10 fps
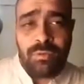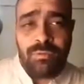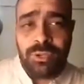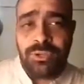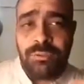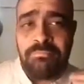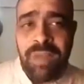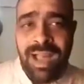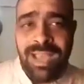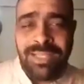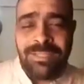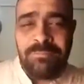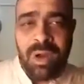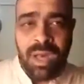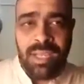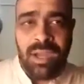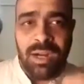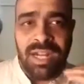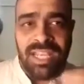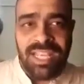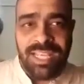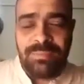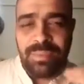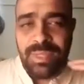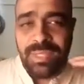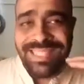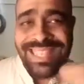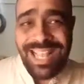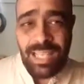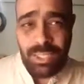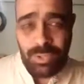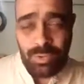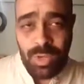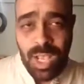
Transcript: what your mind, body are going to keep telling you.